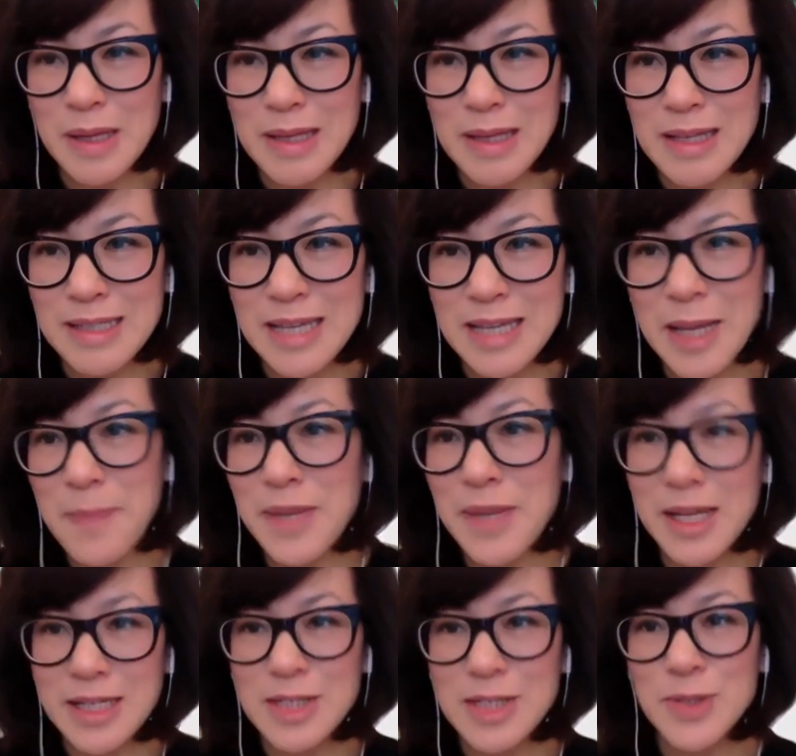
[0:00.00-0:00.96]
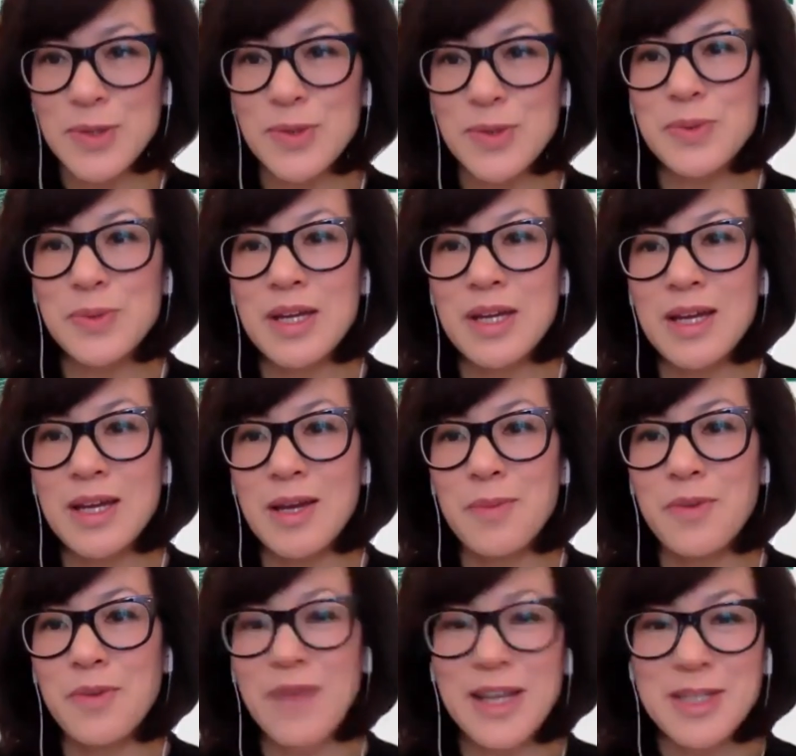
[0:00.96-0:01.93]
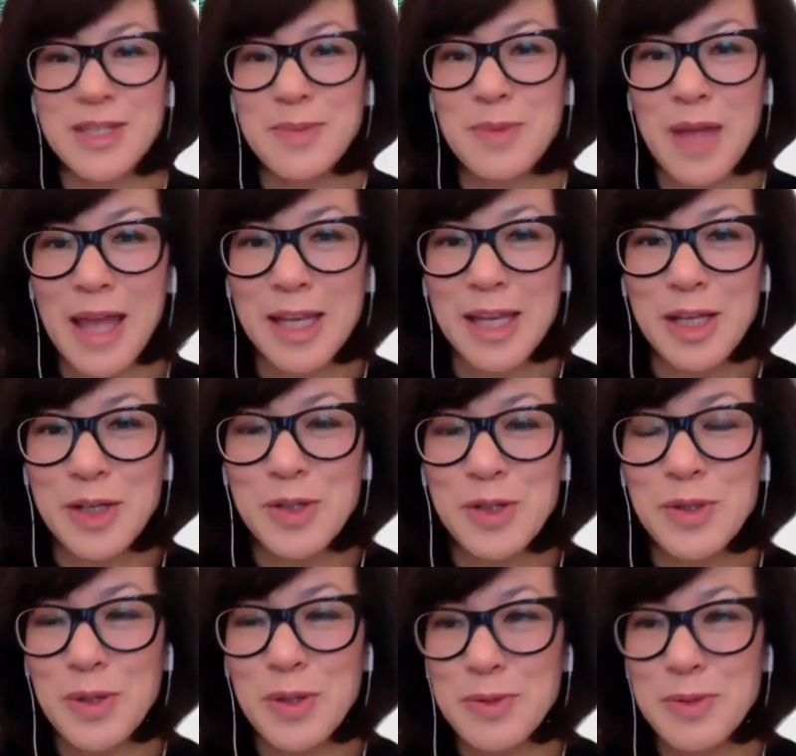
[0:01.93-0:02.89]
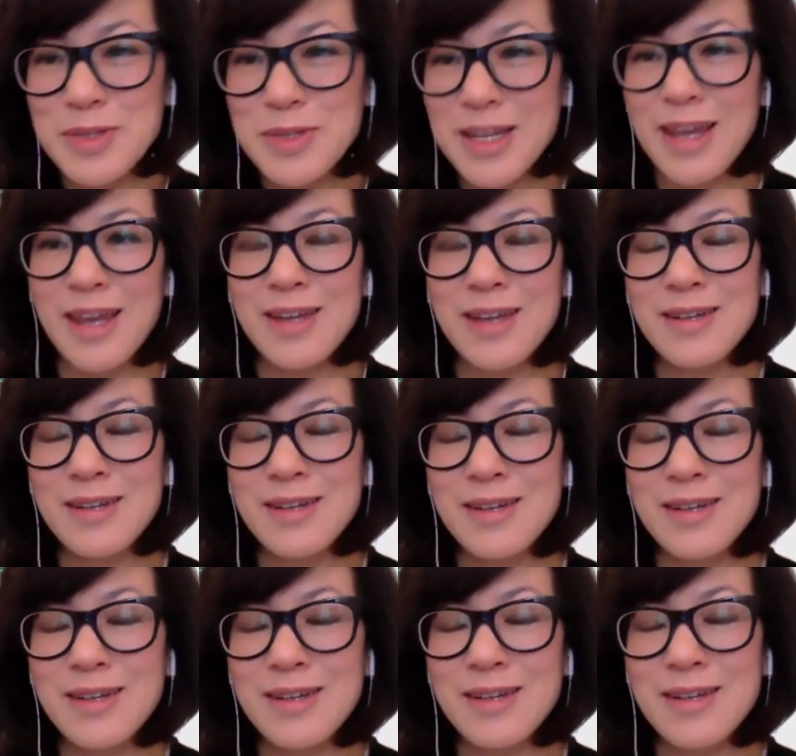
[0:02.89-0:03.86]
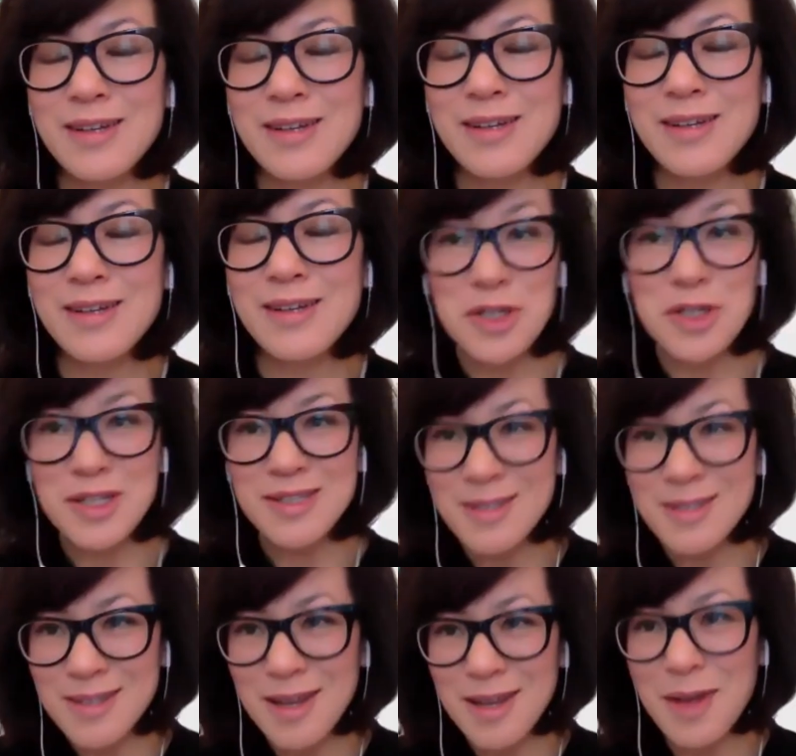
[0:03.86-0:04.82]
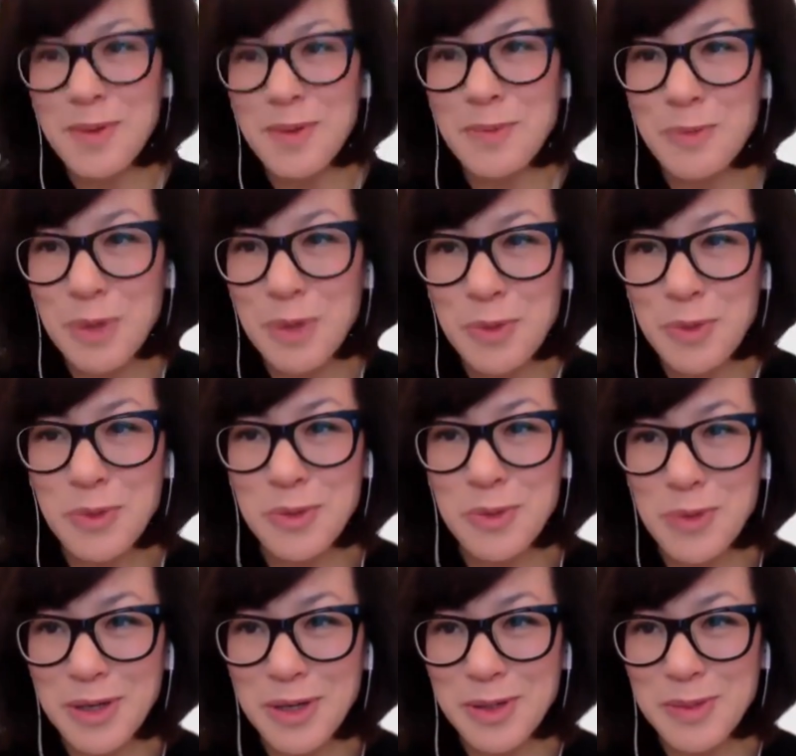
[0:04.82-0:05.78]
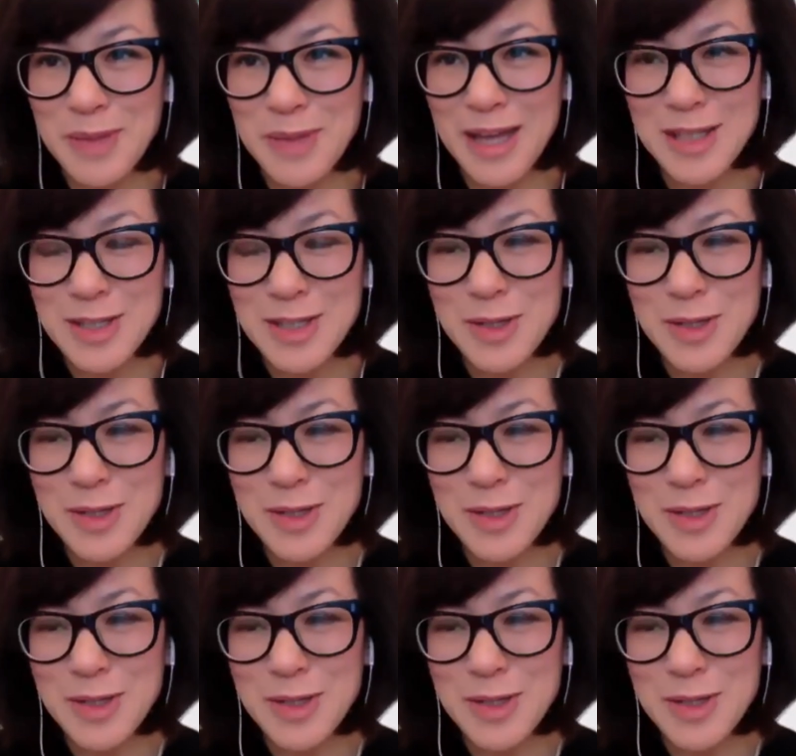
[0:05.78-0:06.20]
take a minute to provide any closing recommendations, we would welcome that.